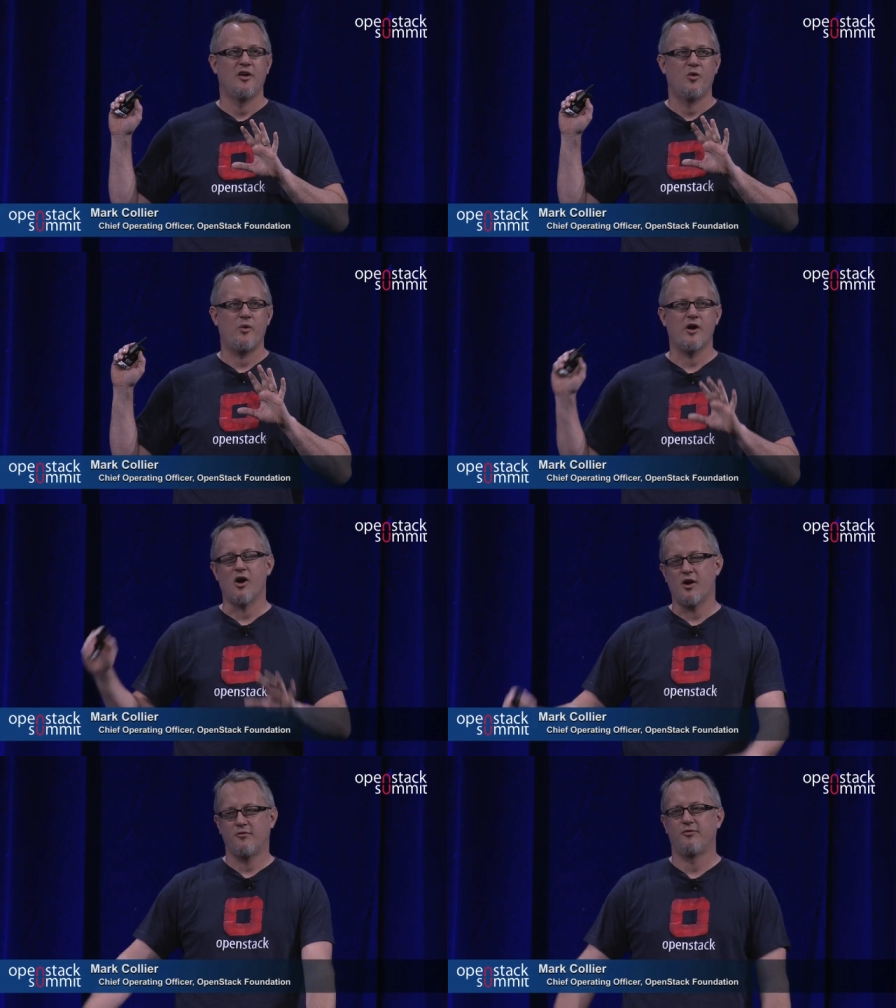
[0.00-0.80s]
we
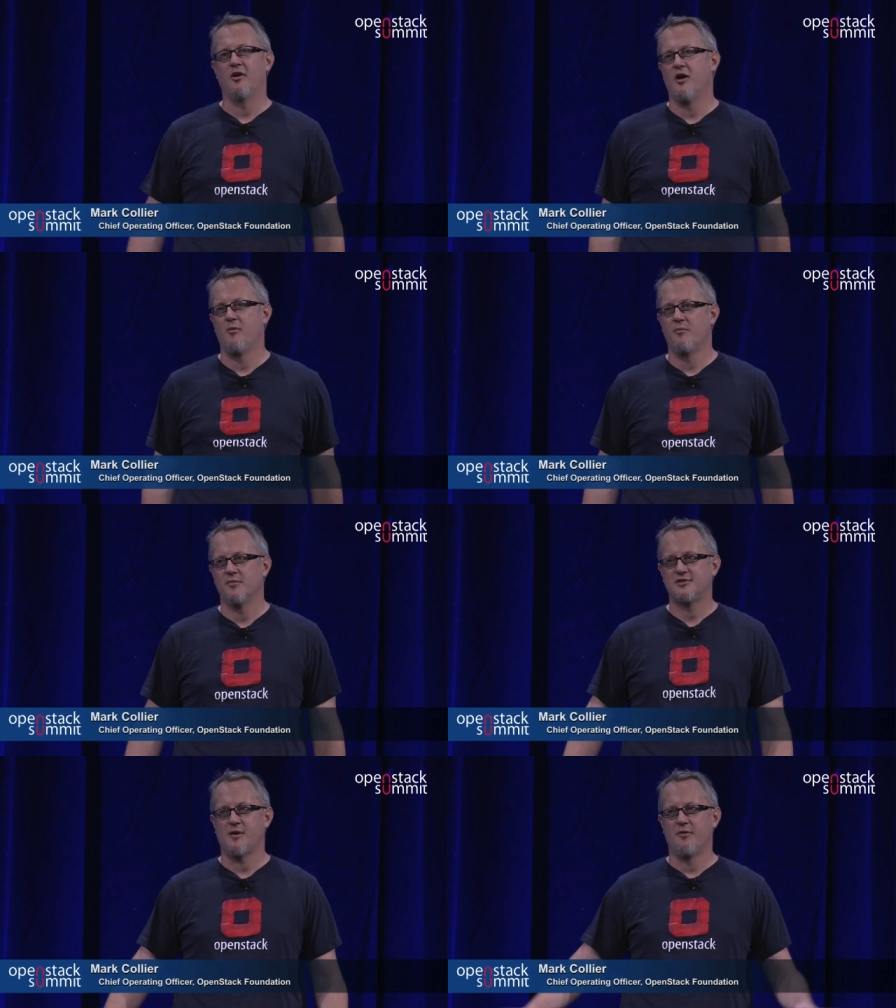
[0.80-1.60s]
heard from
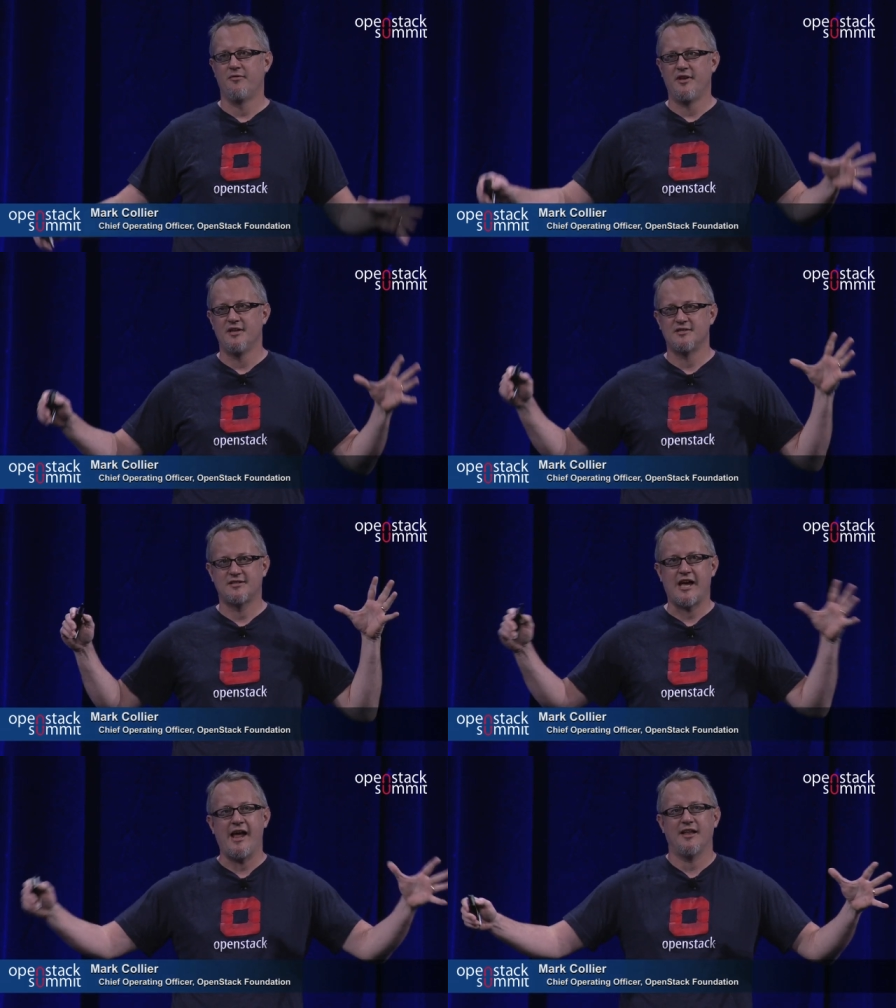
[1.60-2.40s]
some of these
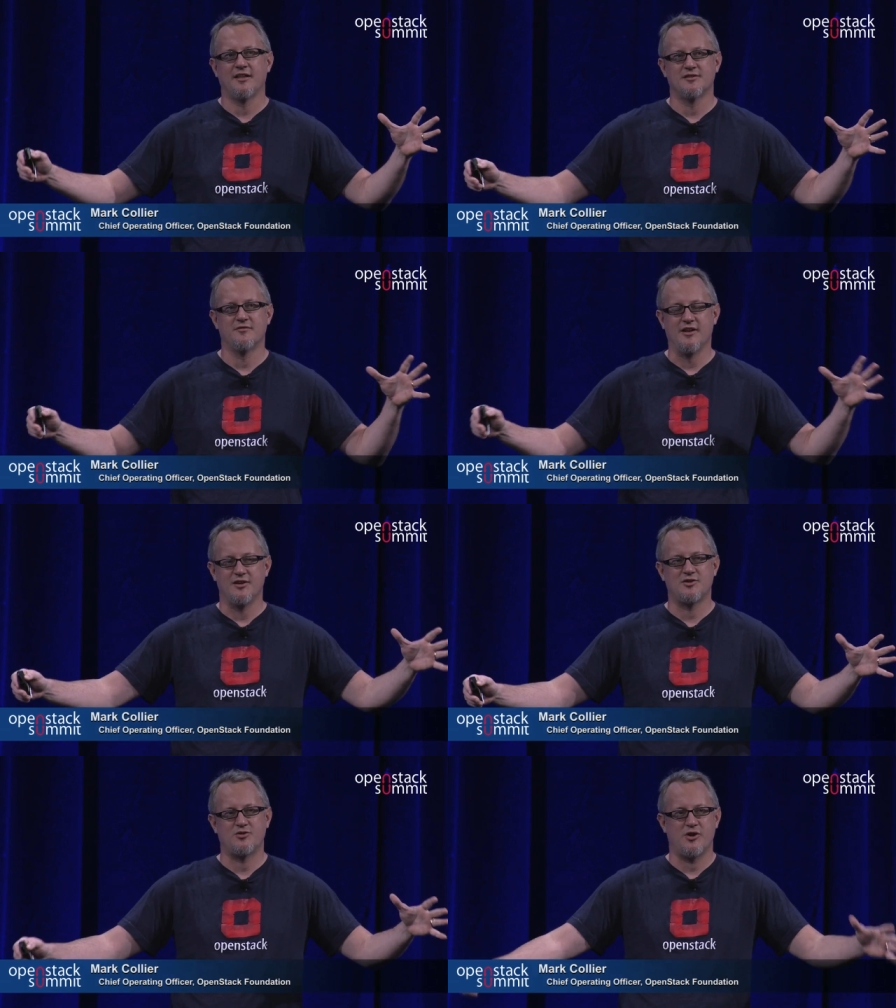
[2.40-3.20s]
titans of
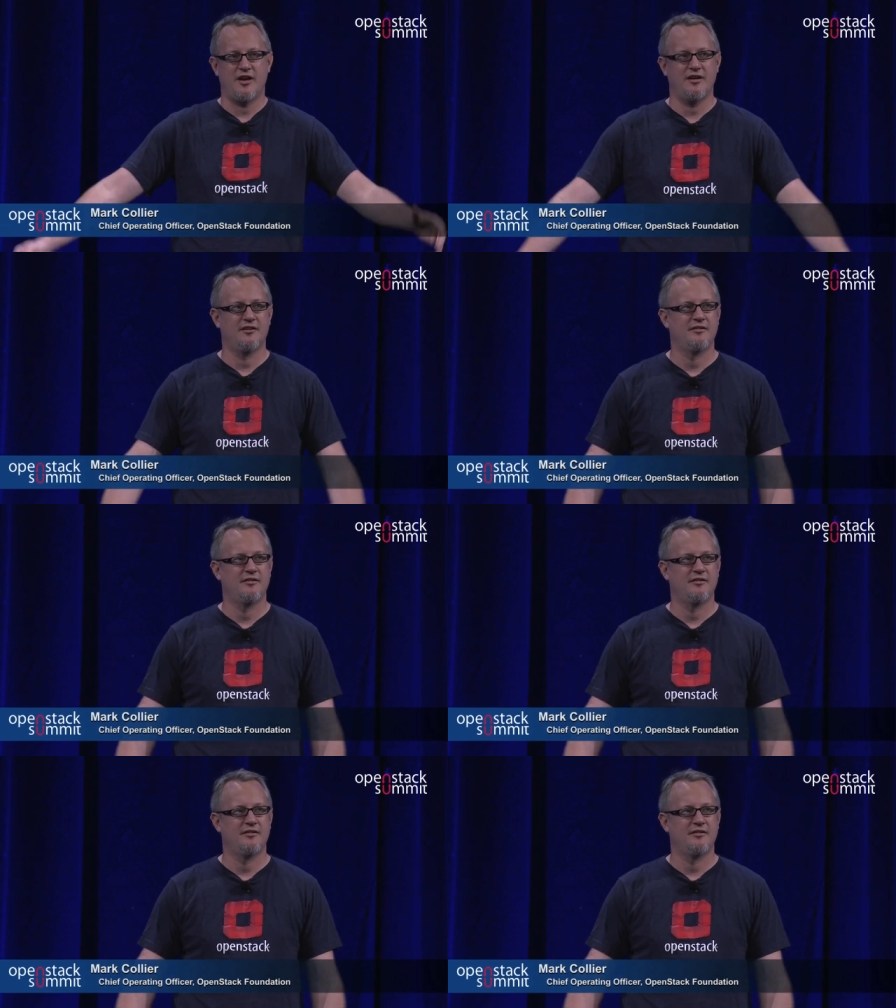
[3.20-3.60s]
industry